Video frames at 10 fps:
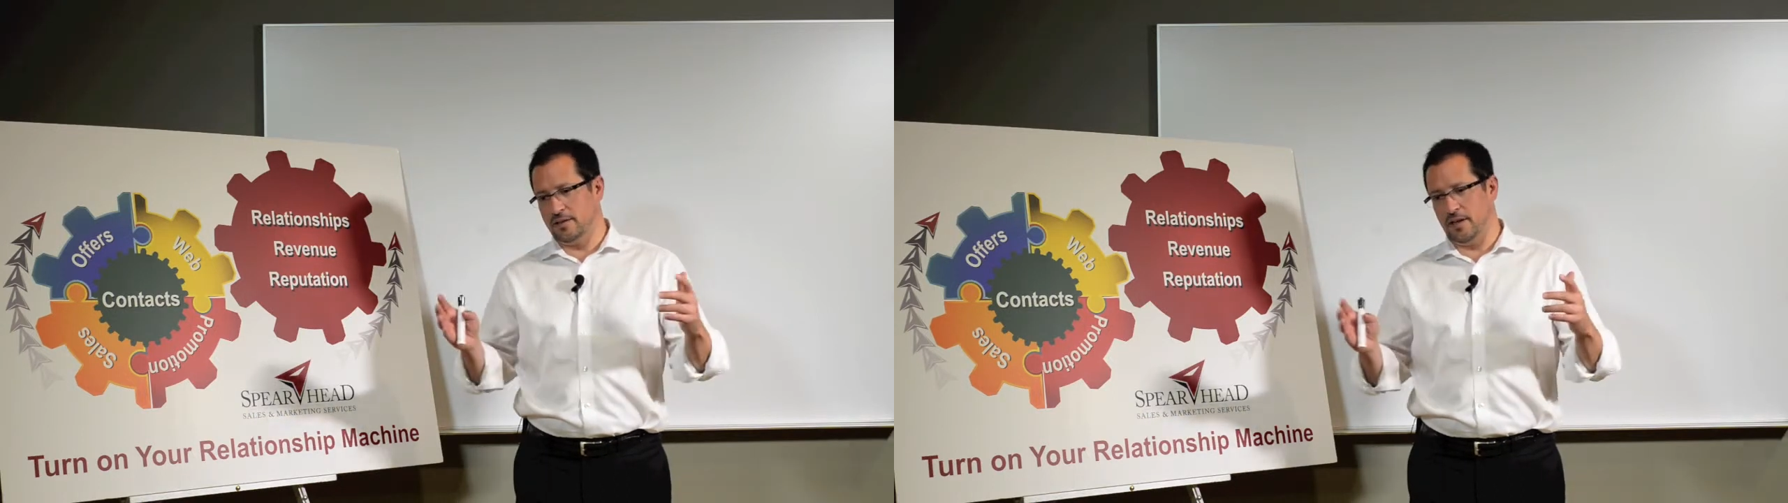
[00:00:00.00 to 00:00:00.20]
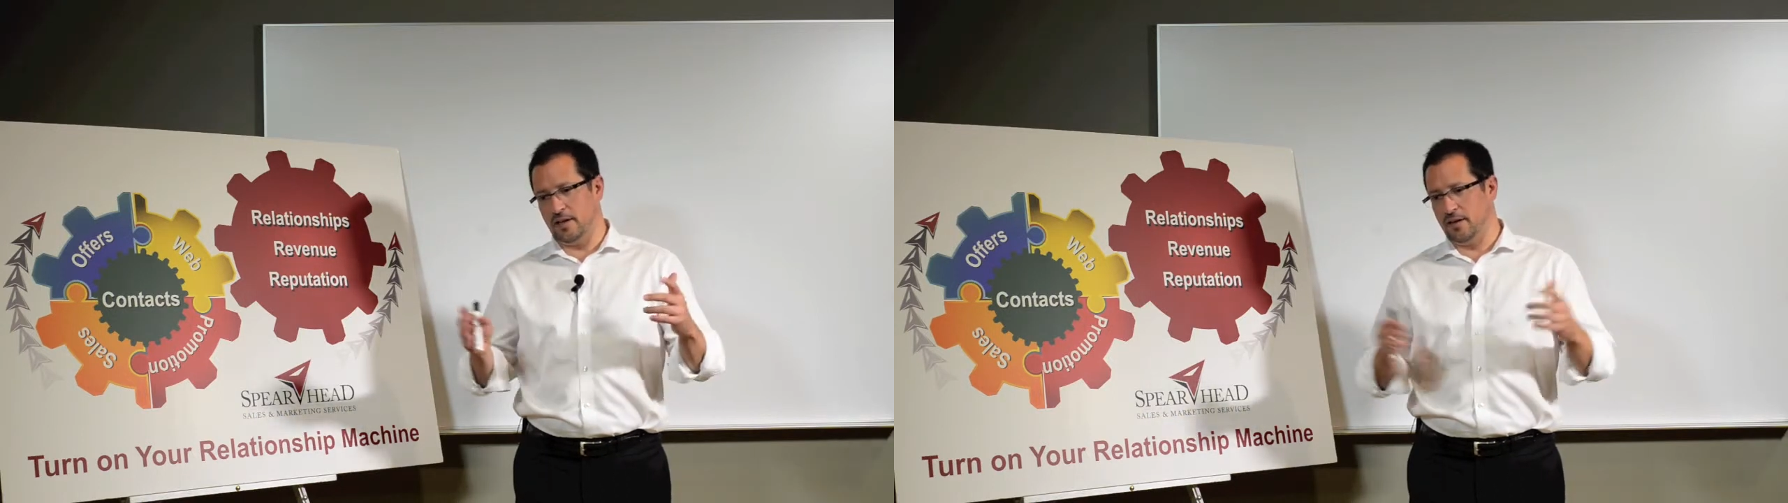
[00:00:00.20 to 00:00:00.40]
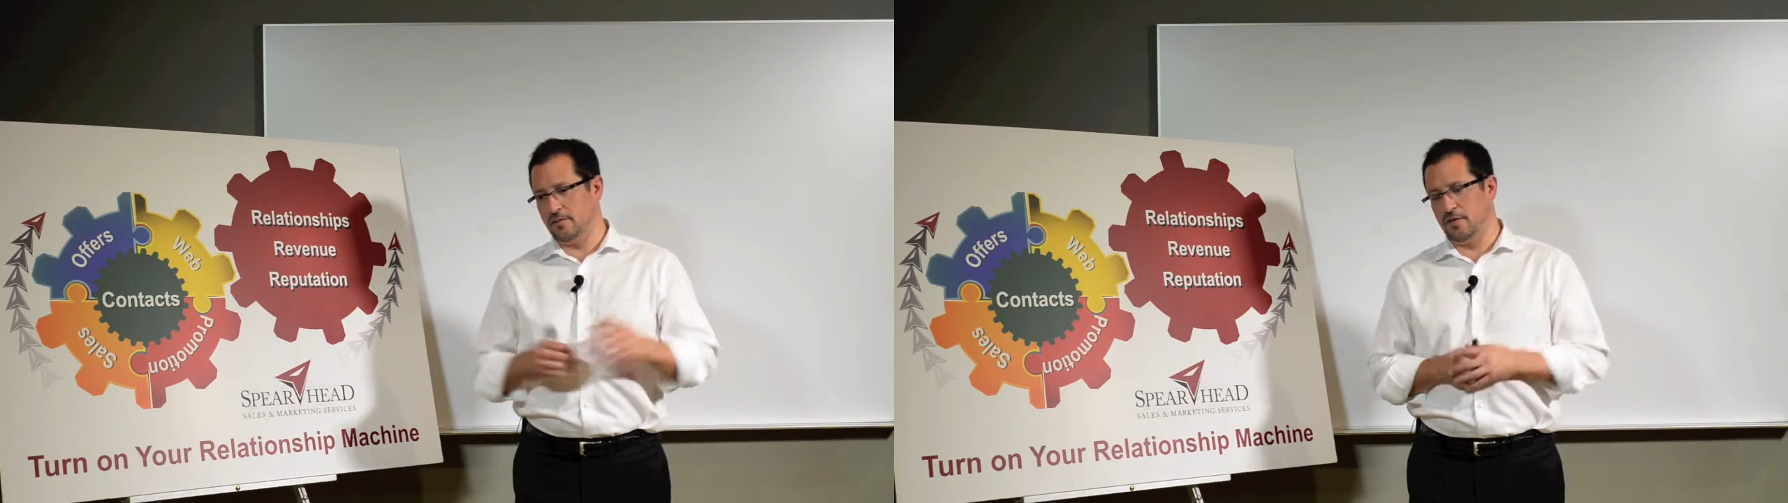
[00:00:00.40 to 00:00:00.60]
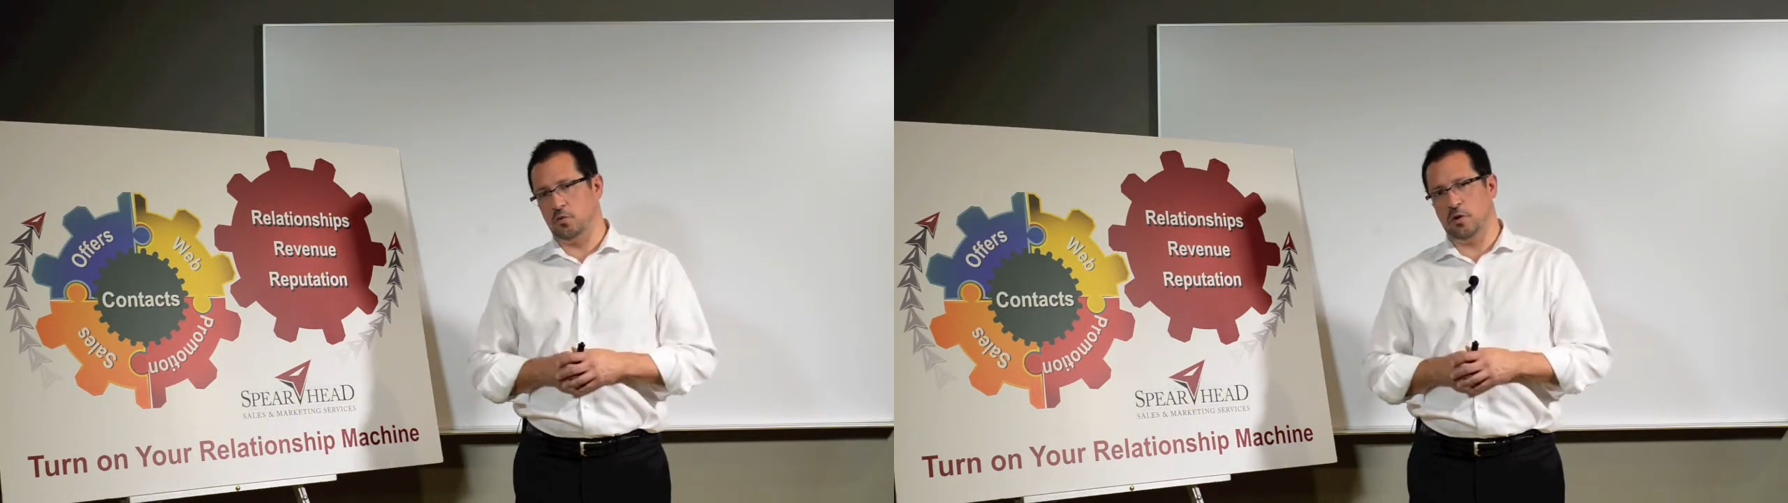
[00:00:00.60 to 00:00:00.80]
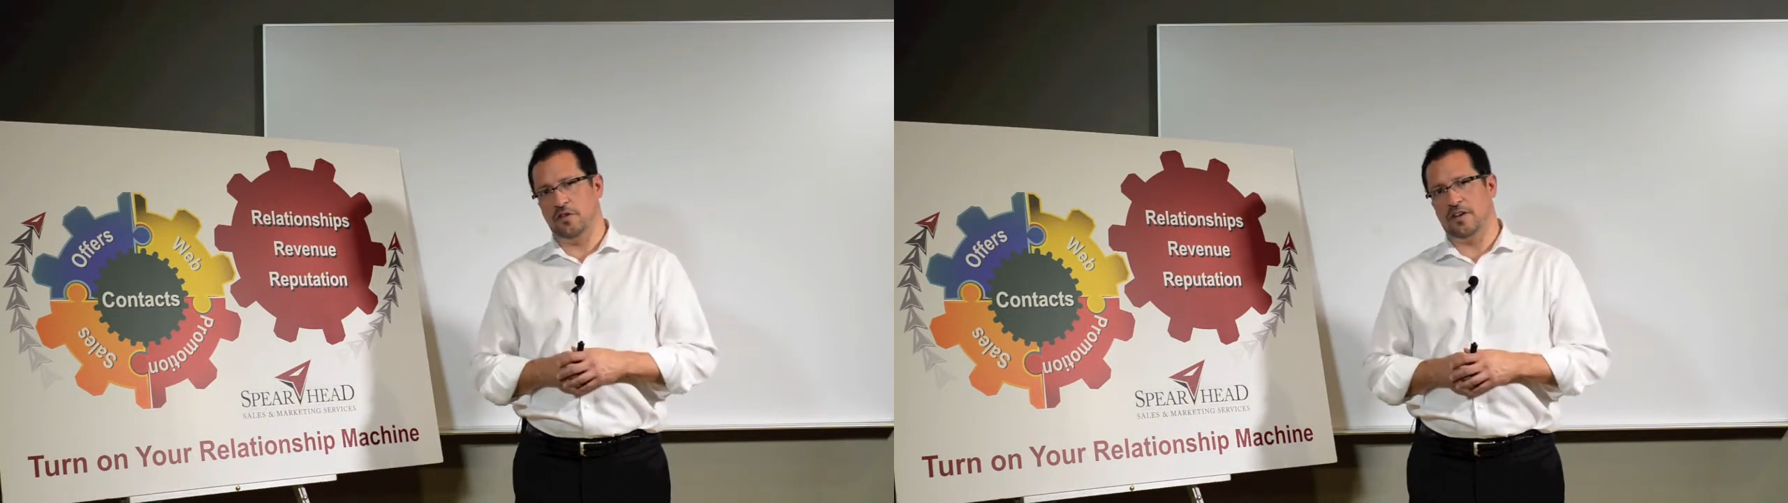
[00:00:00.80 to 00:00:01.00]
for
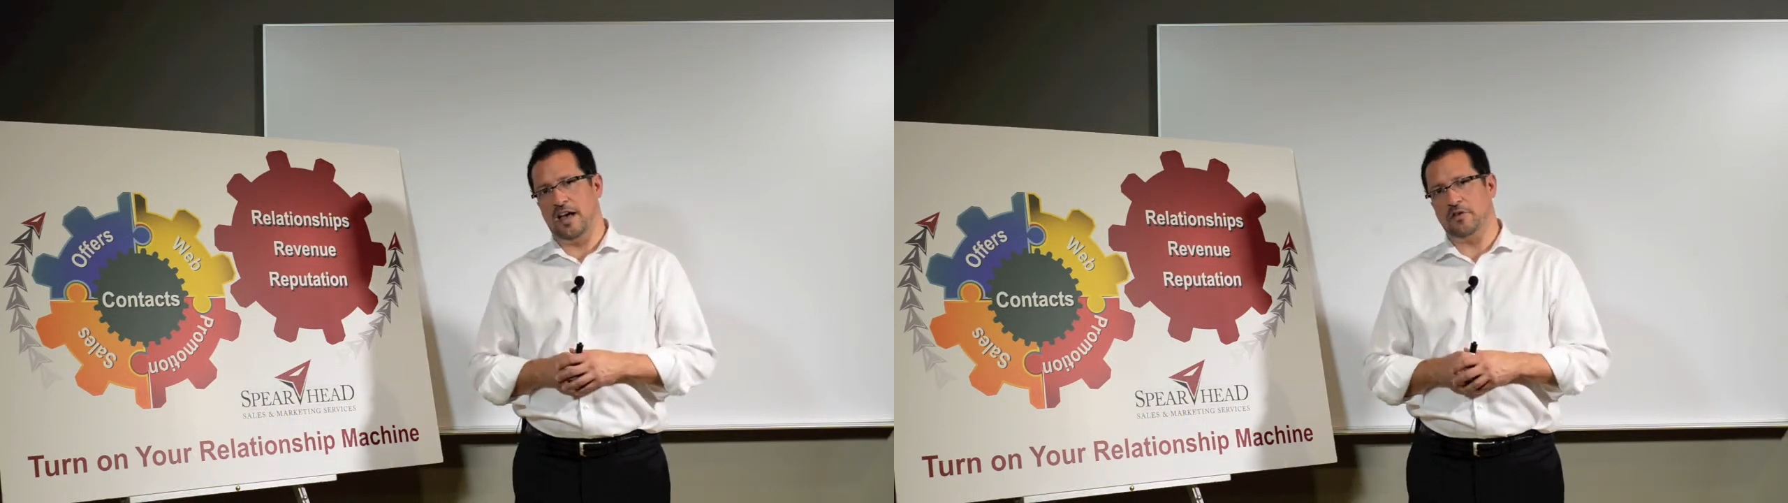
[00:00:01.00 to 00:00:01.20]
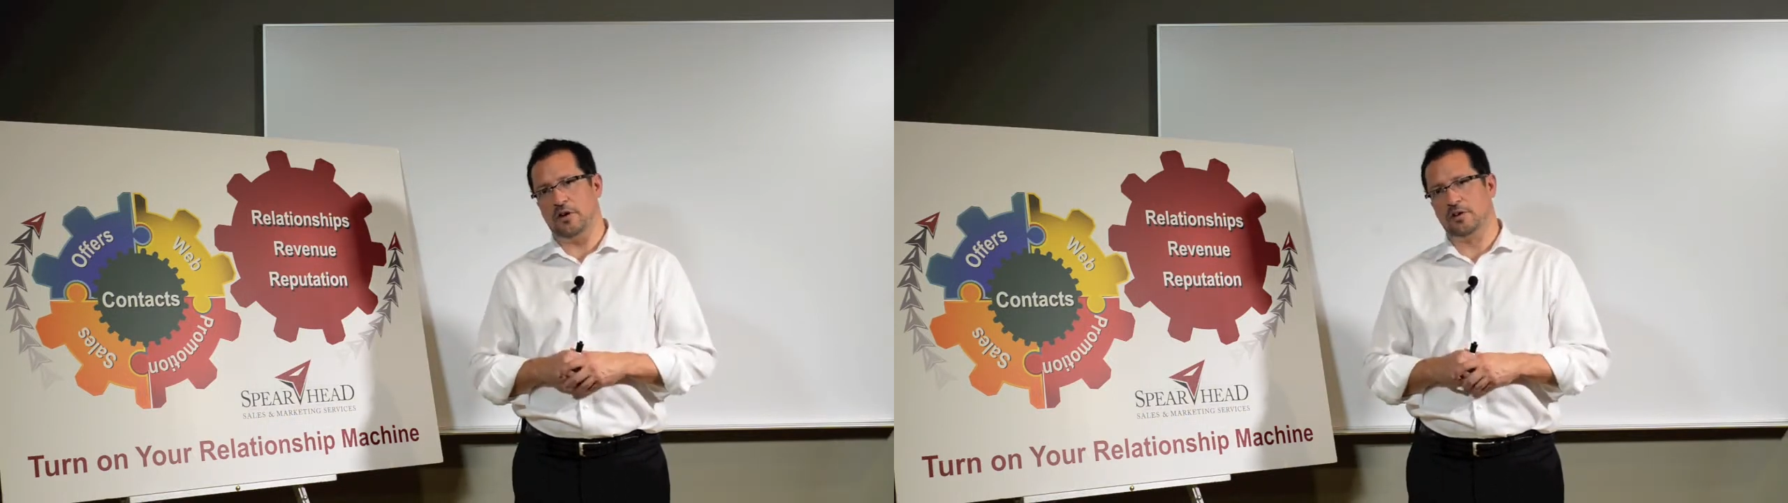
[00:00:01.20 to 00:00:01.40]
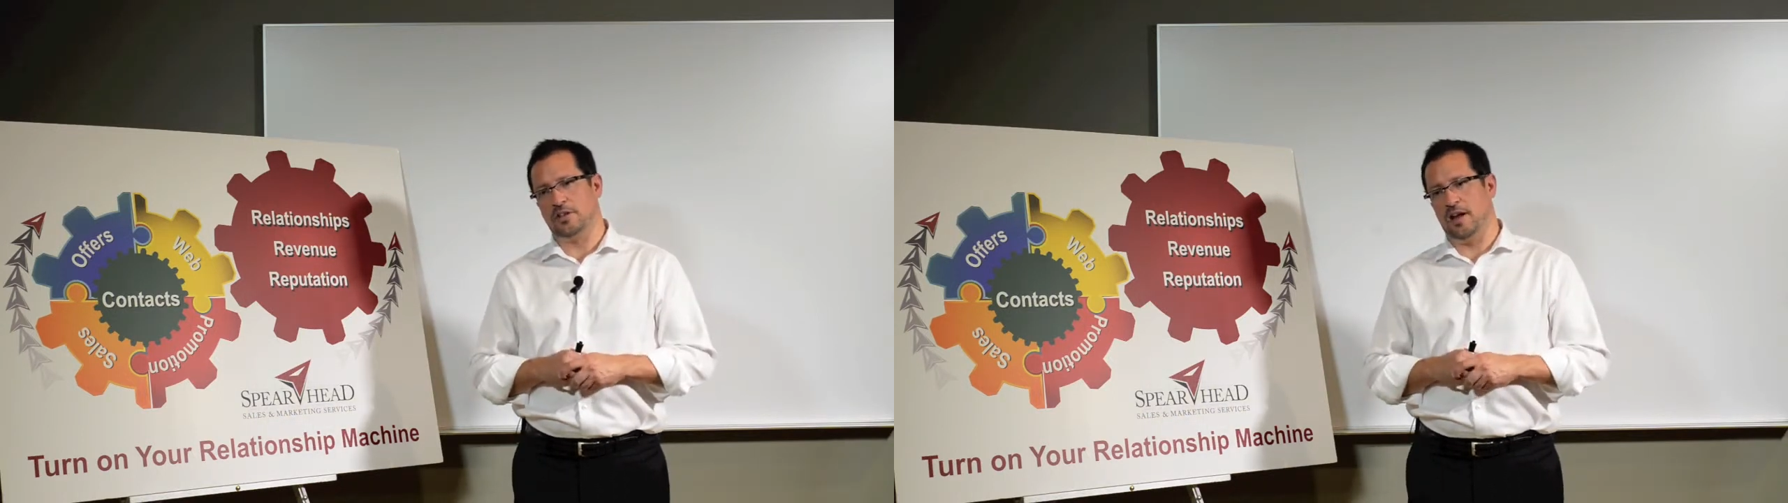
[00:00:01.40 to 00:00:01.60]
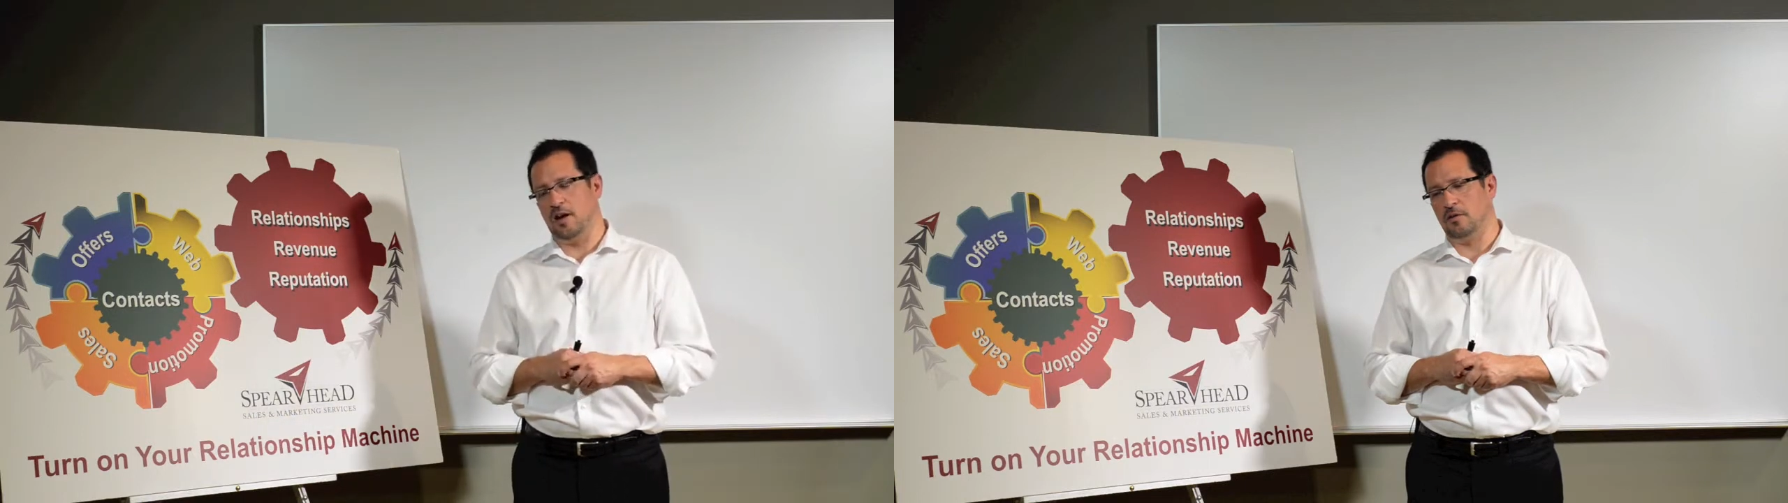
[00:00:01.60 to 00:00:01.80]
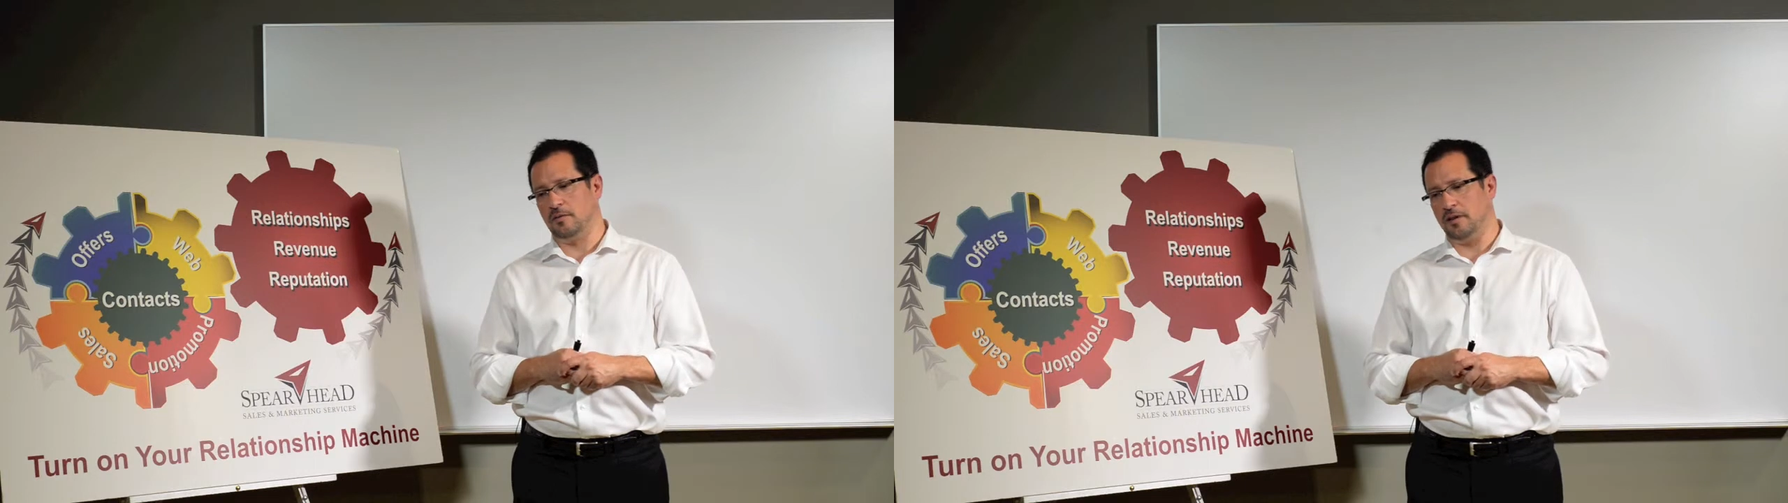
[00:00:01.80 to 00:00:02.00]
25 years
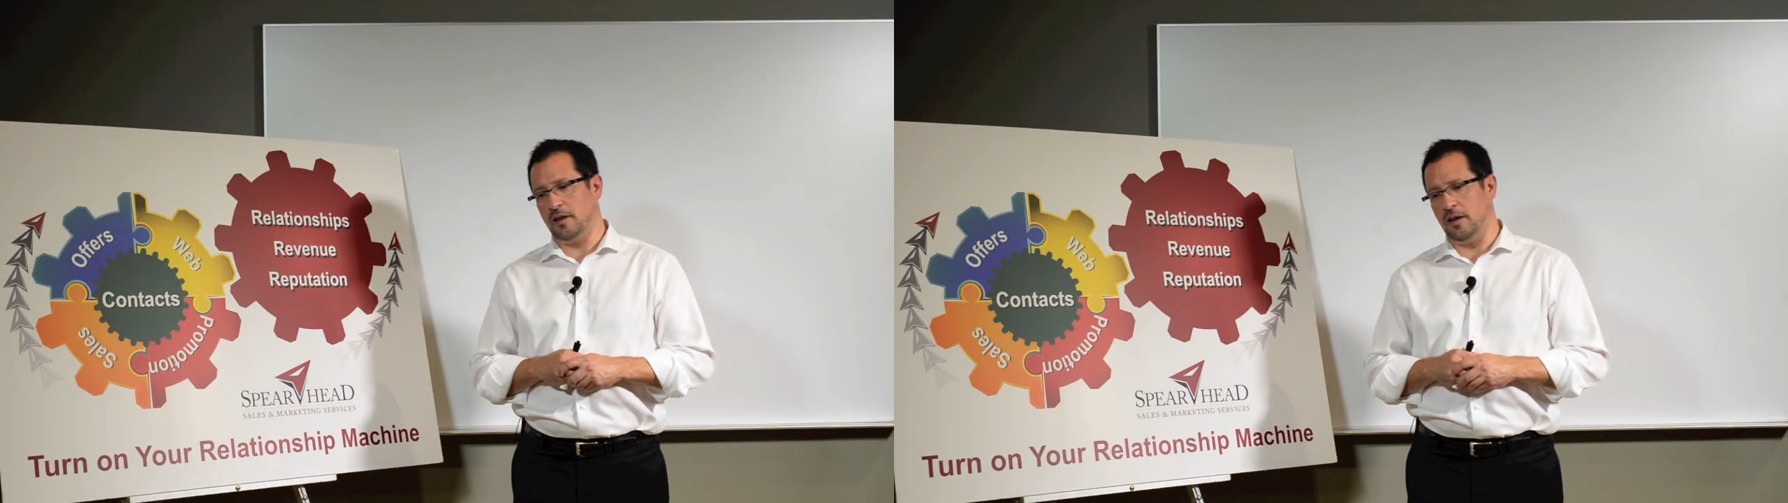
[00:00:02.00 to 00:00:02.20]
now,